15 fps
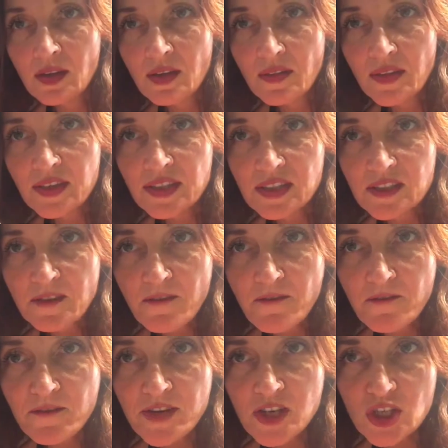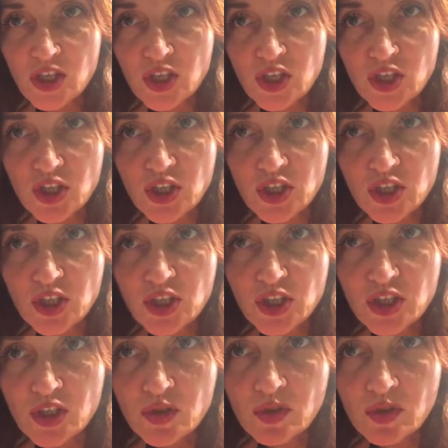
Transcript: This is fish, you